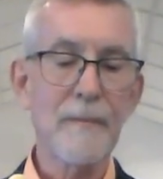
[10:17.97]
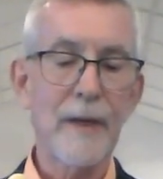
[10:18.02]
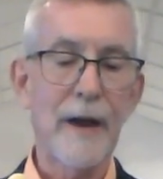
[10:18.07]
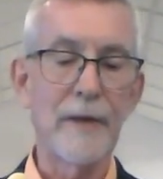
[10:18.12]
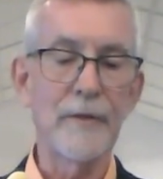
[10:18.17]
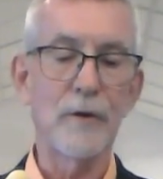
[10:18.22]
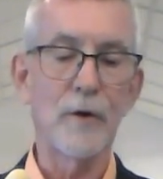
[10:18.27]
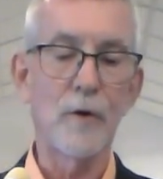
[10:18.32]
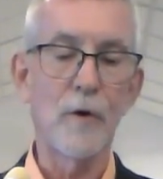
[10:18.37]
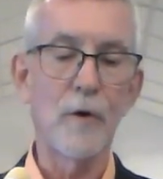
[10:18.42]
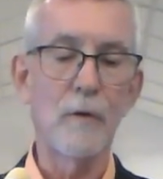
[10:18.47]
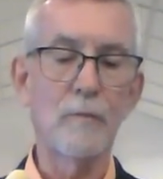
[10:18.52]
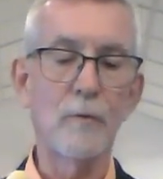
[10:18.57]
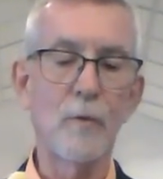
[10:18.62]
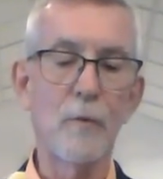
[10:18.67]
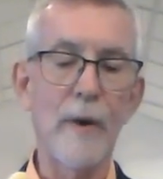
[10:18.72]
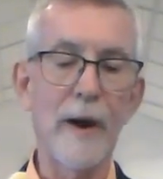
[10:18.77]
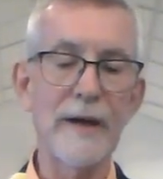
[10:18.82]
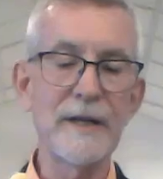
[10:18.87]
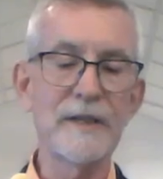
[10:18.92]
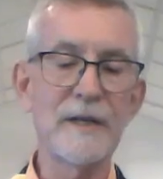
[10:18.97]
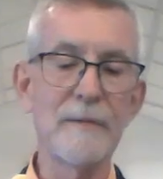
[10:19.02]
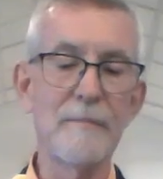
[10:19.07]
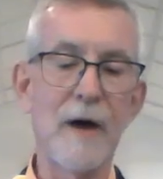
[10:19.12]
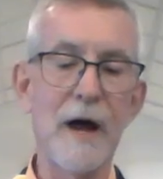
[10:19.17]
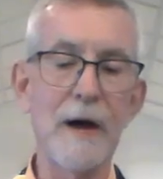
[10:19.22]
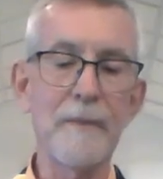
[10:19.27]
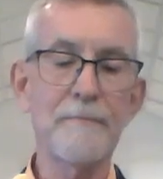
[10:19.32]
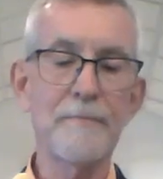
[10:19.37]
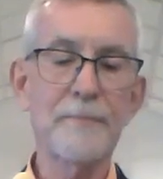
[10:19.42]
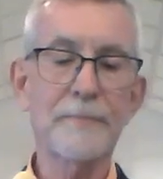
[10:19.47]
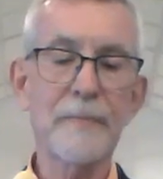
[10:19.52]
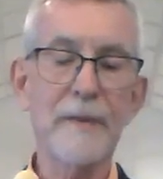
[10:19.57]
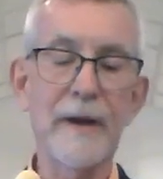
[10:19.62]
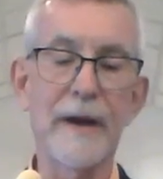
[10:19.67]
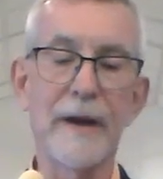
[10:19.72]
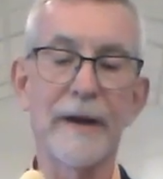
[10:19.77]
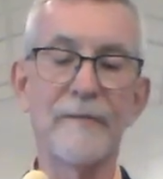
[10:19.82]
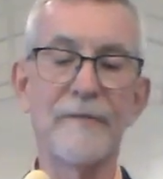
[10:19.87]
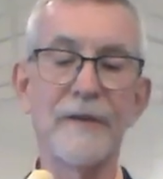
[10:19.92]
and the Lord will raise him up.
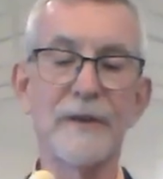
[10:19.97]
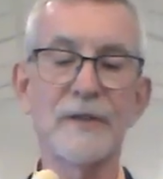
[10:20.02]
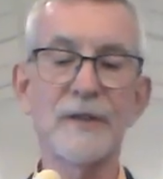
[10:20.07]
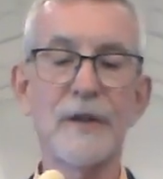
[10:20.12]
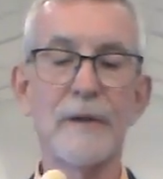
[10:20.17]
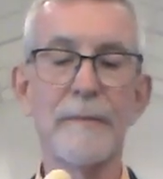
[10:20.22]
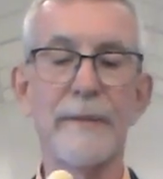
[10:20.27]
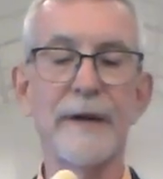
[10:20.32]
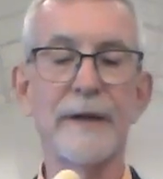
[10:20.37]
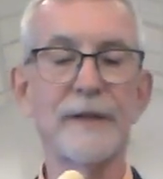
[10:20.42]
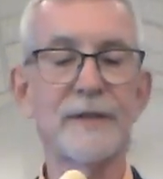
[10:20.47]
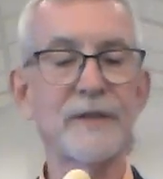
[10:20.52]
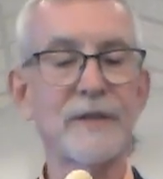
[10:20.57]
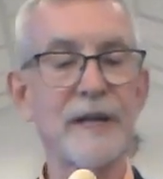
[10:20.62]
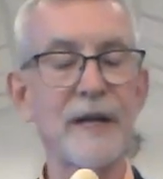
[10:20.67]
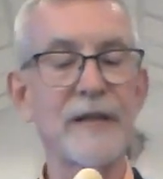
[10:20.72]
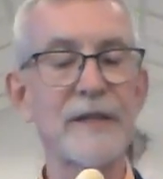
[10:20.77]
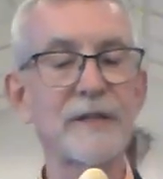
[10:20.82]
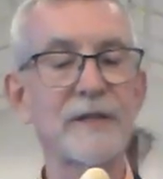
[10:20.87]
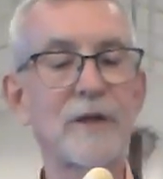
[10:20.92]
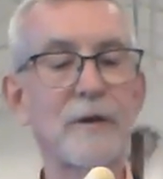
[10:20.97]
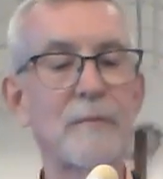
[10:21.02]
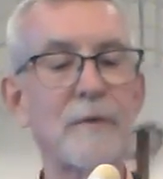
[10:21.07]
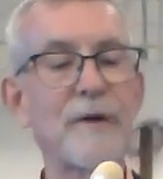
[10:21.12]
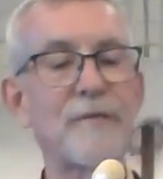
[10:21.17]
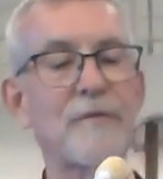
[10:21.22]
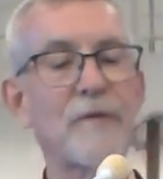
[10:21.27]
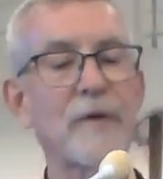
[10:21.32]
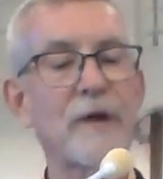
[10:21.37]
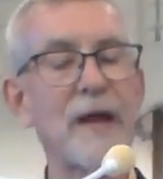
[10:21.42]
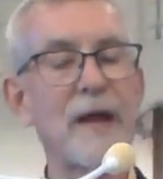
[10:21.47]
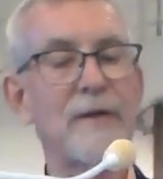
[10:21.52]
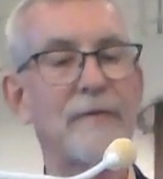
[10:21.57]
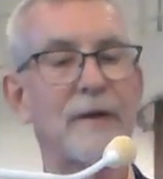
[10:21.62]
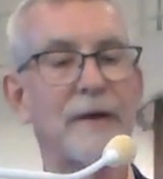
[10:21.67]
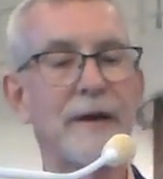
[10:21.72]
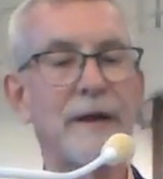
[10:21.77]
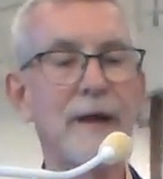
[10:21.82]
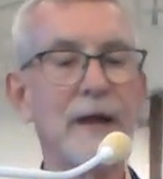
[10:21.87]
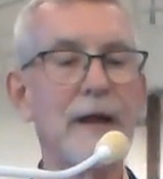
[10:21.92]
And if he's committed sins, he'll be
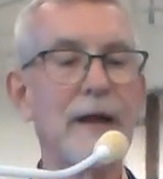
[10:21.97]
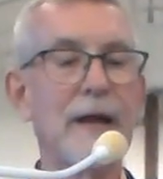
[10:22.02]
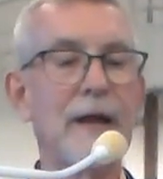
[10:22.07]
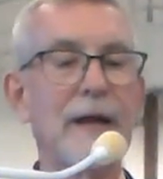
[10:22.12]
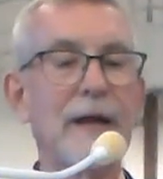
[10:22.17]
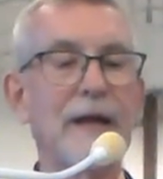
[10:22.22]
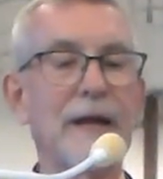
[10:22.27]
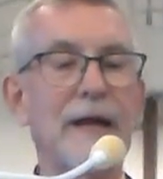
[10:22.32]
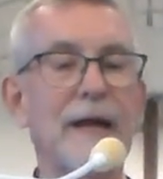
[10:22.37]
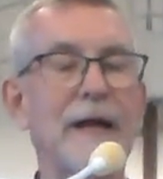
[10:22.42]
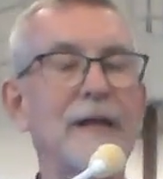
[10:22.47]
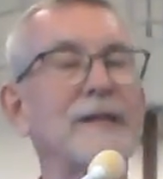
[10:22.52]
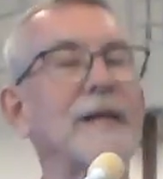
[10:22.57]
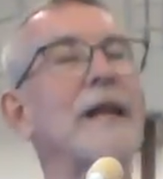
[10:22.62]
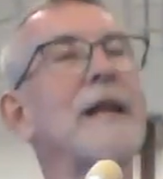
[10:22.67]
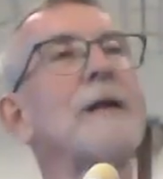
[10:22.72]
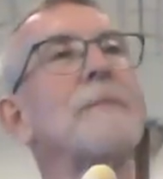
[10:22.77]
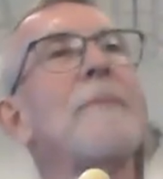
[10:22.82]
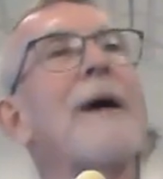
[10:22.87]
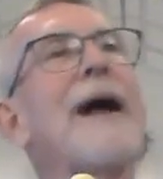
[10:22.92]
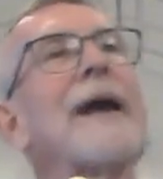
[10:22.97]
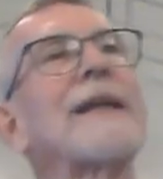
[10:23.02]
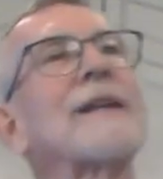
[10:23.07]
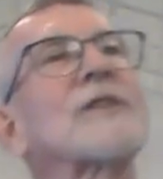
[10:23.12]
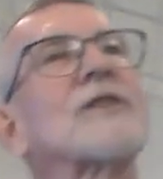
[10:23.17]
forgiven. Is anybody